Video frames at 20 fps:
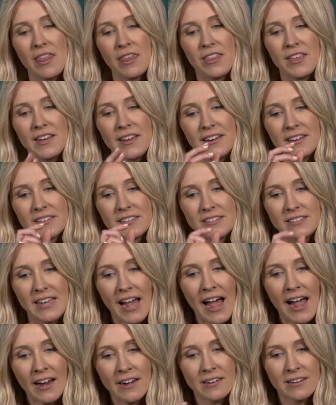the
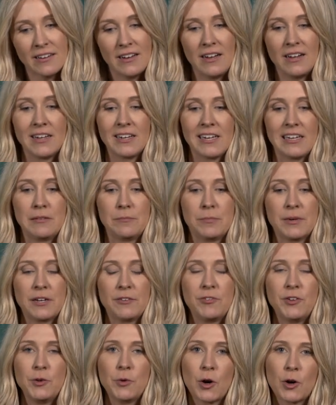exact line, but
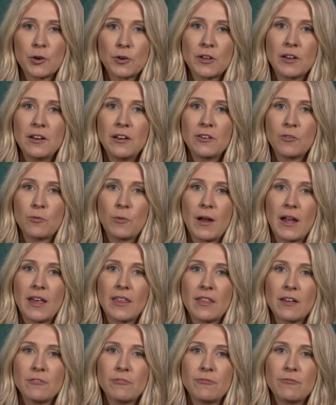if you heard it in a way
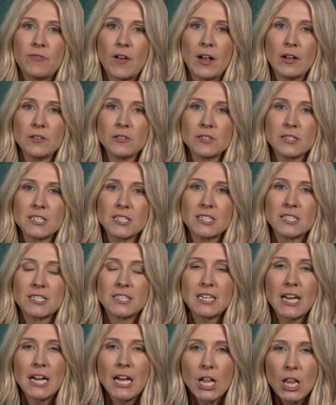that felt
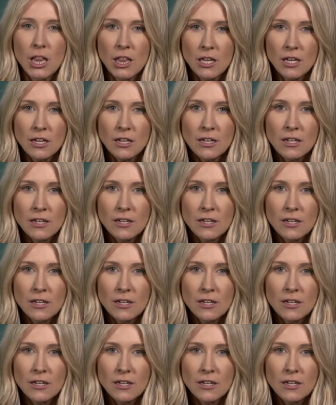stale,